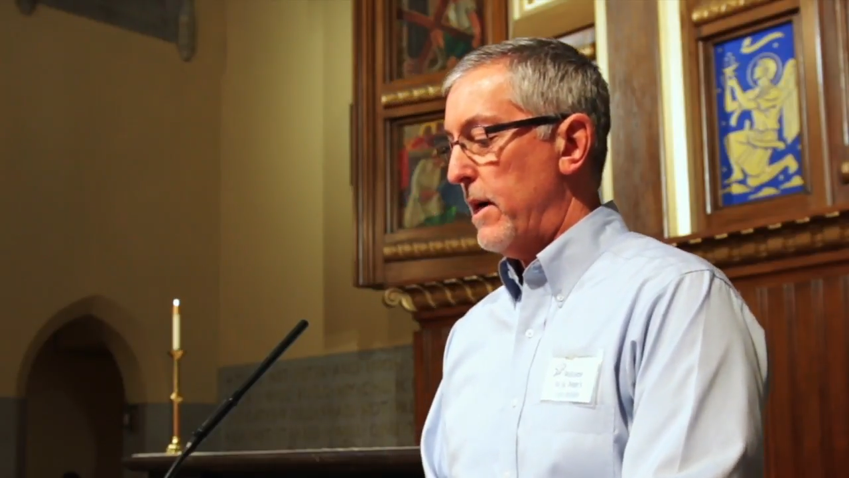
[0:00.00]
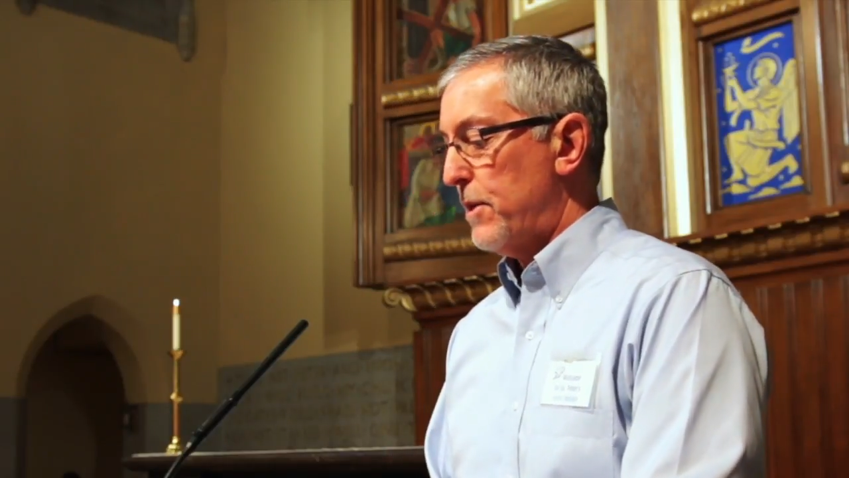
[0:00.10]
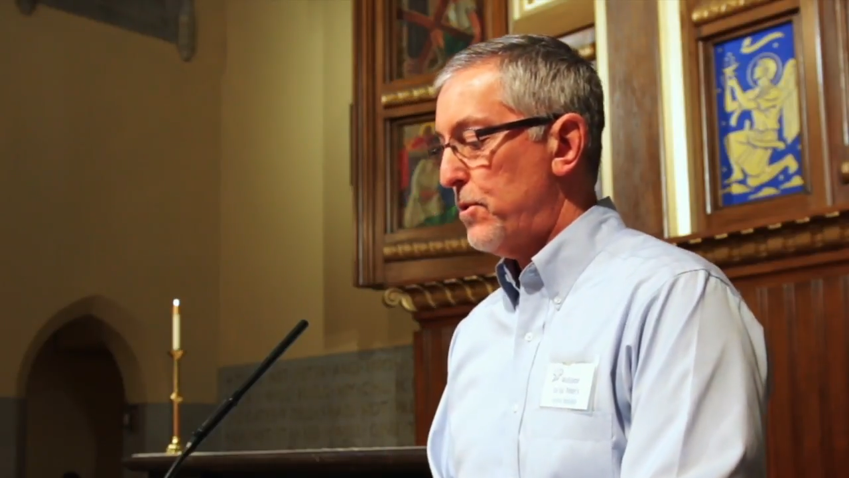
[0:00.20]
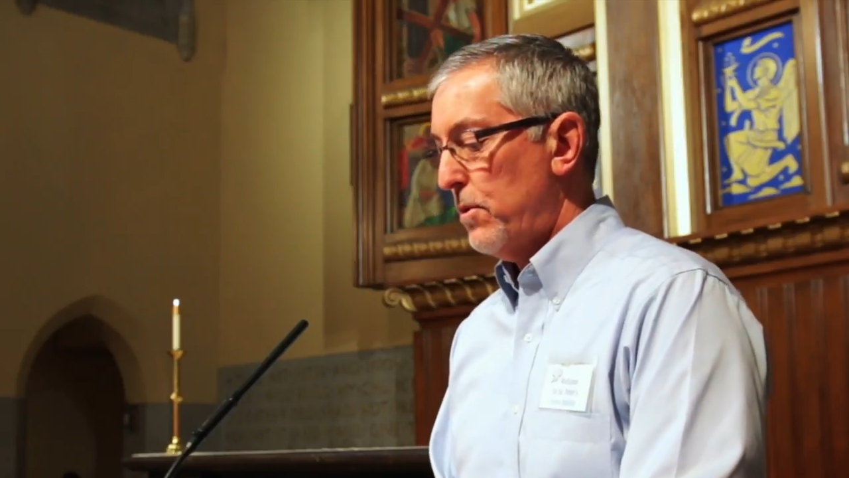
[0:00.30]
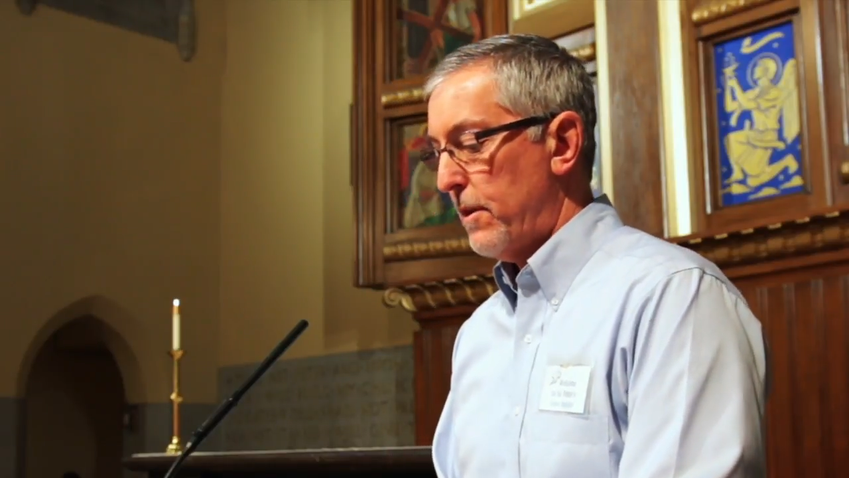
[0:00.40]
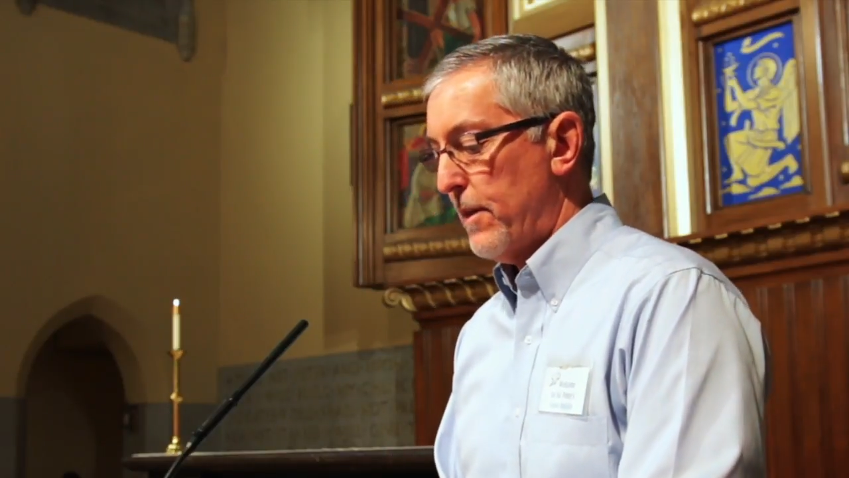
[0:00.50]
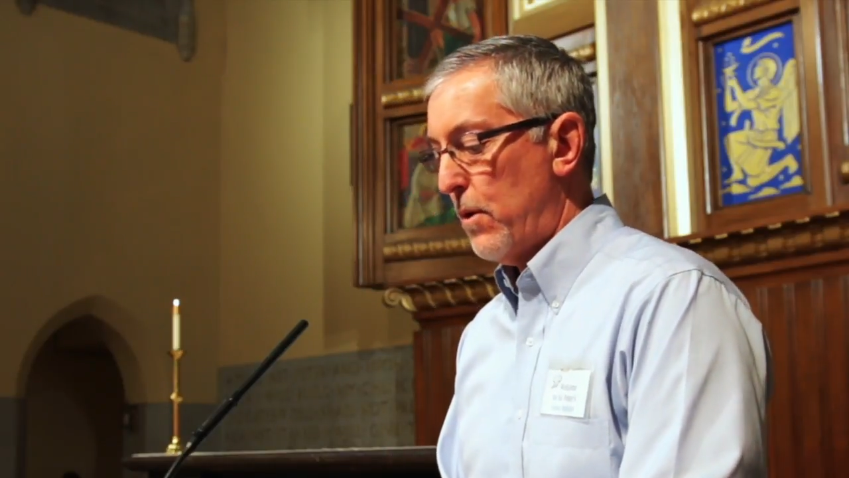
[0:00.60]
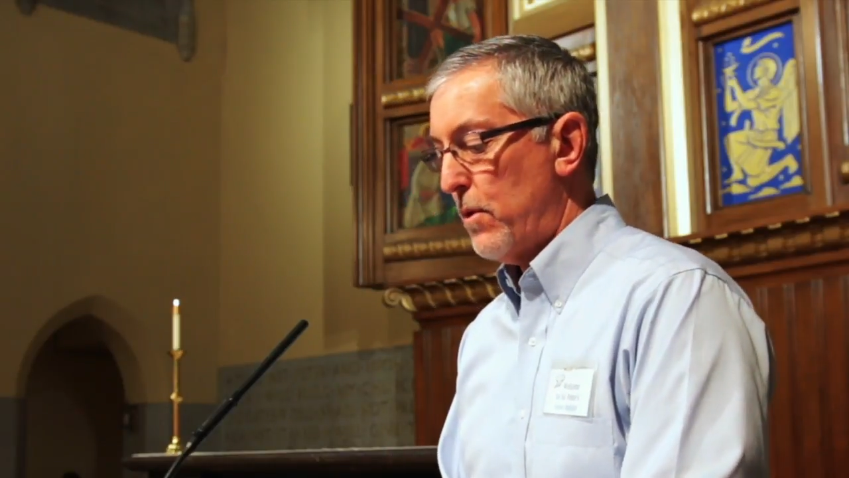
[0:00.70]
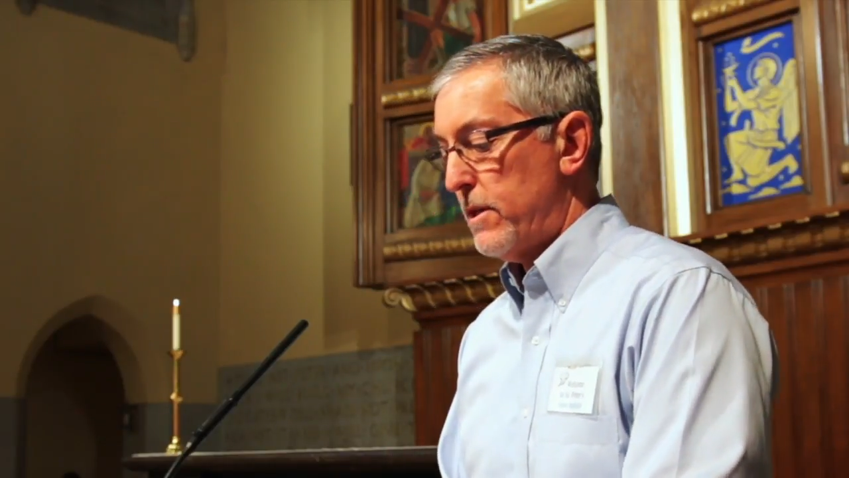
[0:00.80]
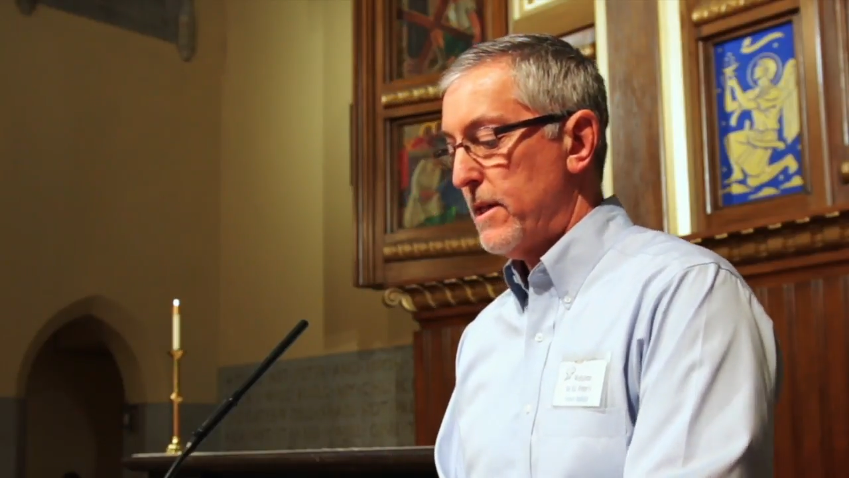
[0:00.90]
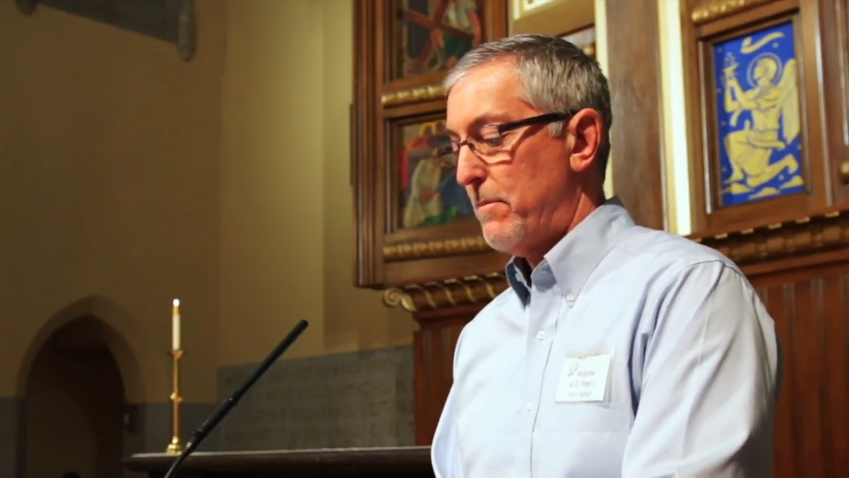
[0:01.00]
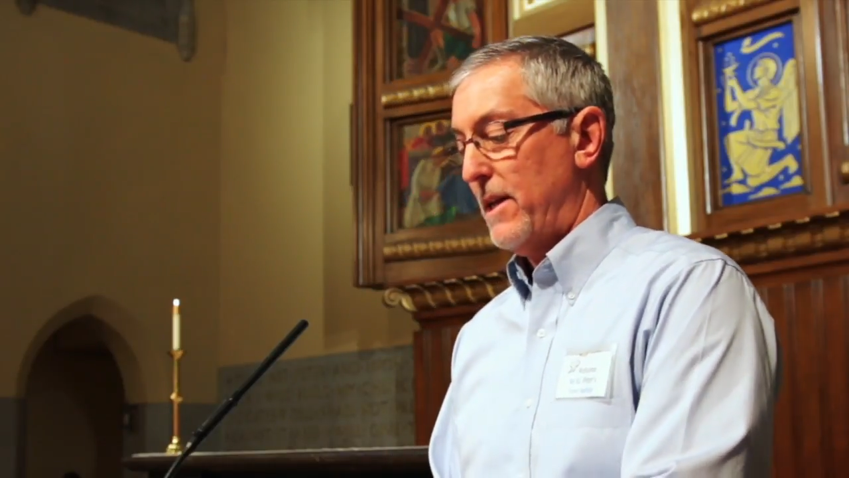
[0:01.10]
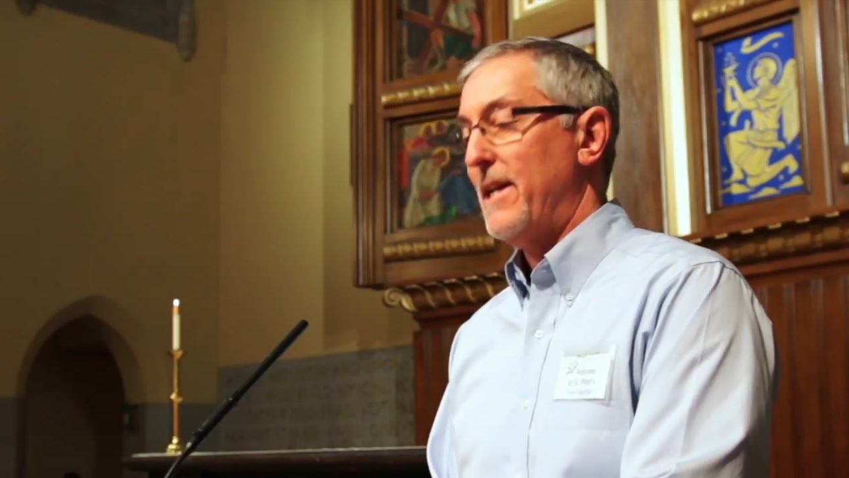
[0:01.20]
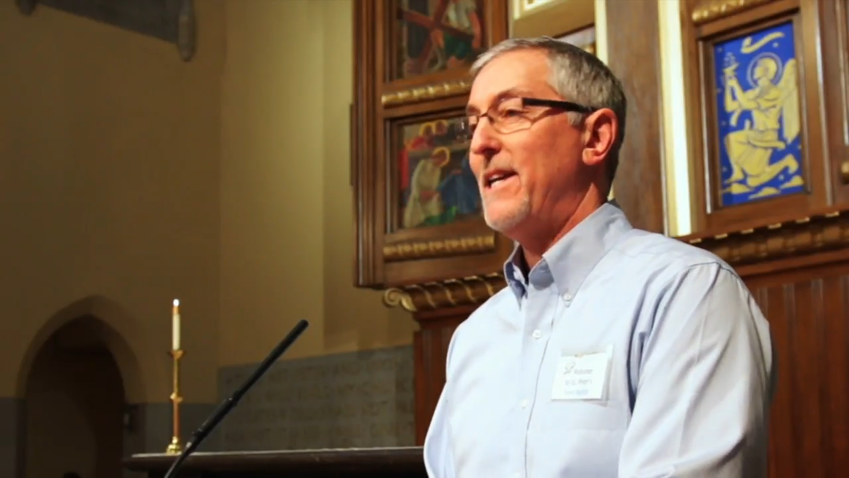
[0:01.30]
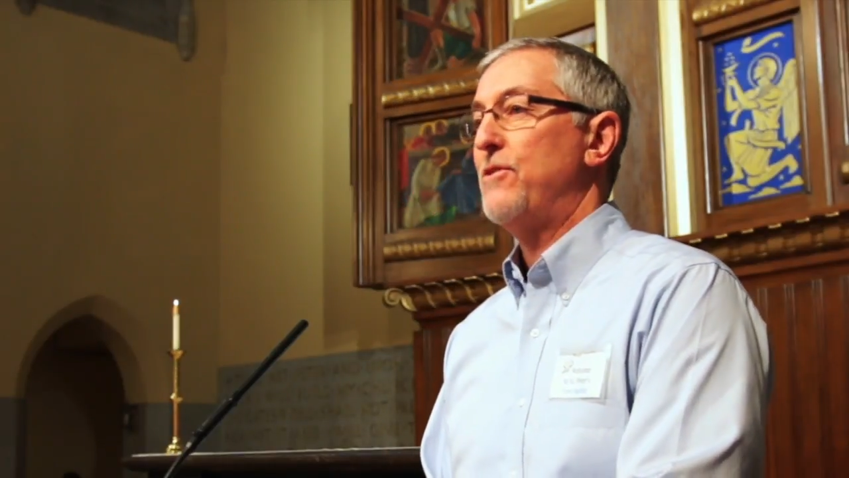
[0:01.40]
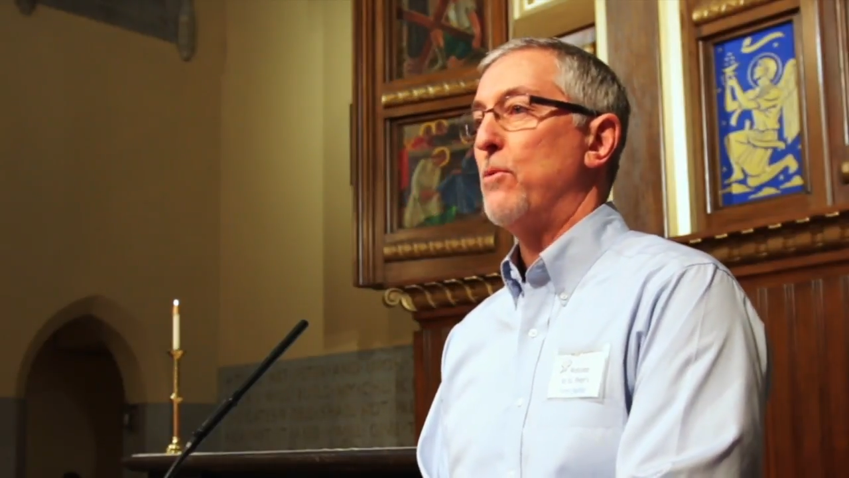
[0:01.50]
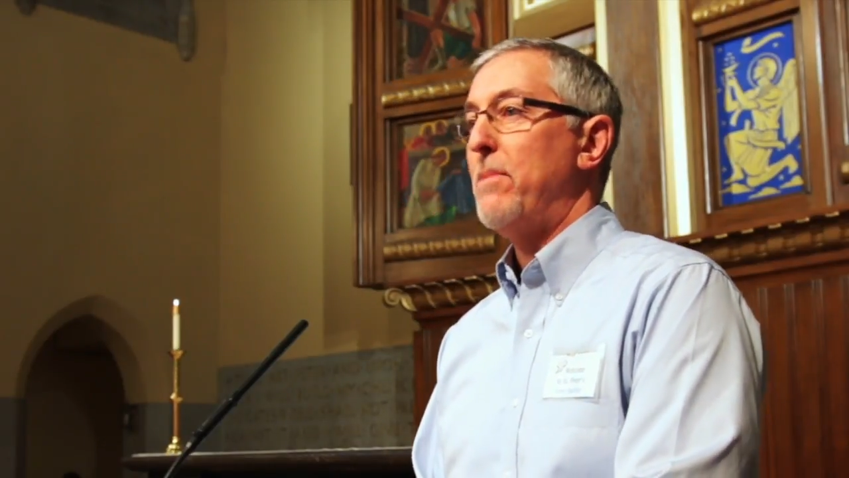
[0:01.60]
and I truly think we simply need to